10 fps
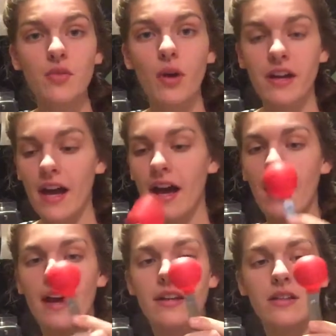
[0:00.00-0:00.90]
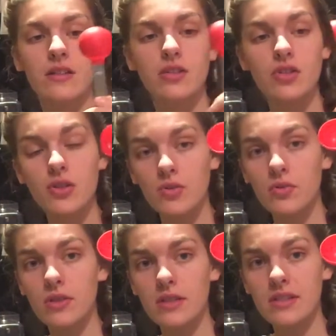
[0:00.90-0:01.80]
then you wanna add
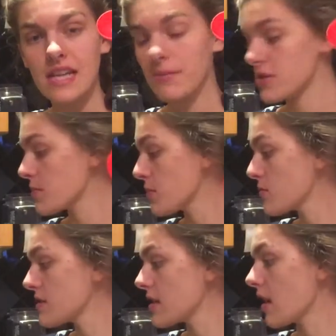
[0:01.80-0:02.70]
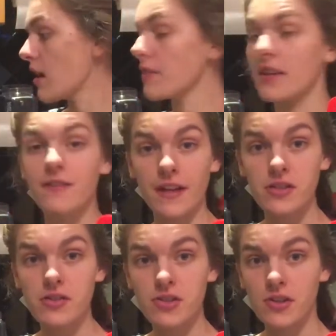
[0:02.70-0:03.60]
two tablespoons of
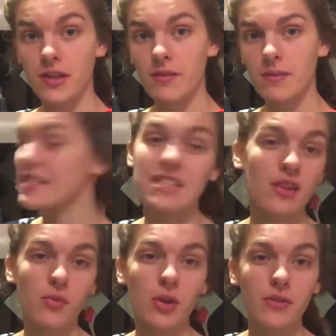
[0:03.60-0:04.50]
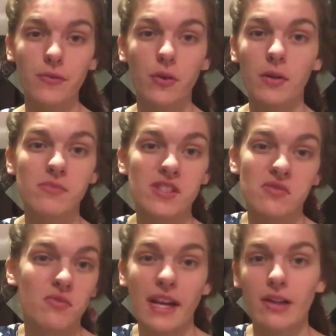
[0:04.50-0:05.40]
confectioner's sugar. That's another word for
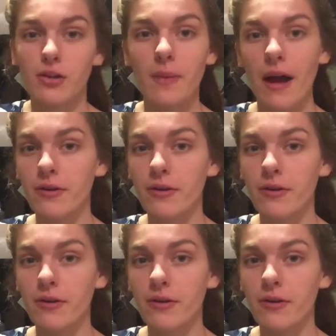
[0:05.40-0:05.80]
just regular